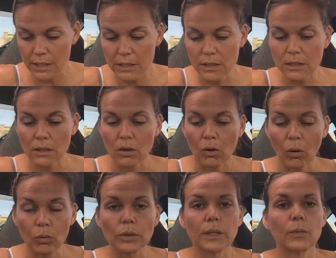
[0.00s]
is
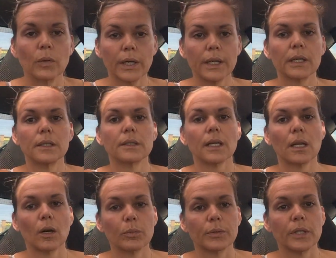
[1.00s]
only what is in
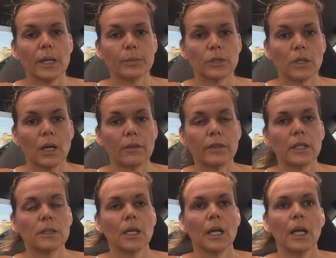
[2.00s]
our perception of
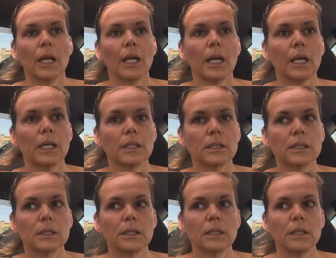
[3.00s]
it. And
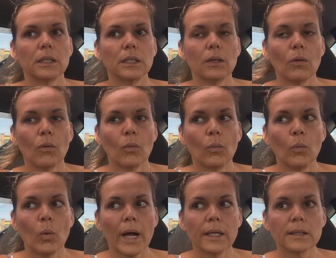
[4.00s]

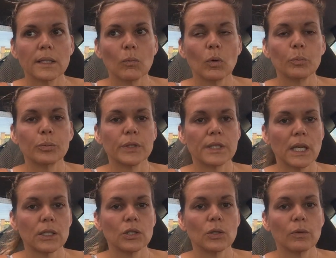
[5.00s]
when someone
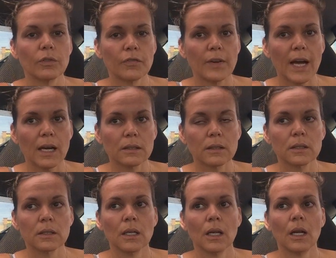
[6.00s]
presents you with
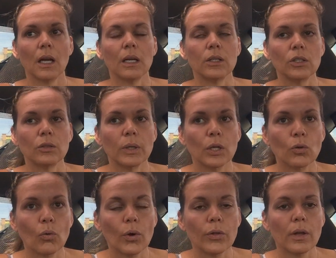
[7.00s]
facts and you
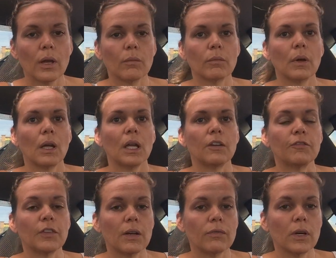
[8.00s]
ignore them in
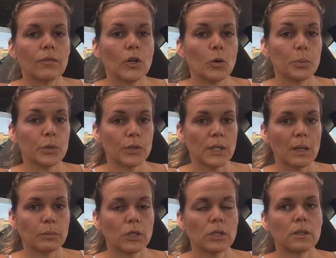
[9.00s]
favor of your
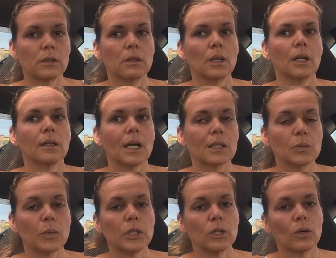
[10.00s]
perception, that's
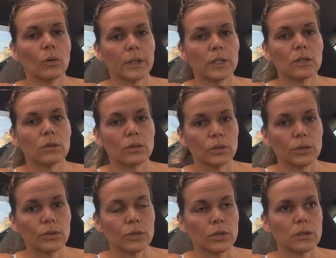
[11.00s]
when you go into
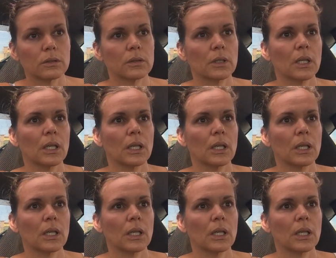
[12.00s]
delusion.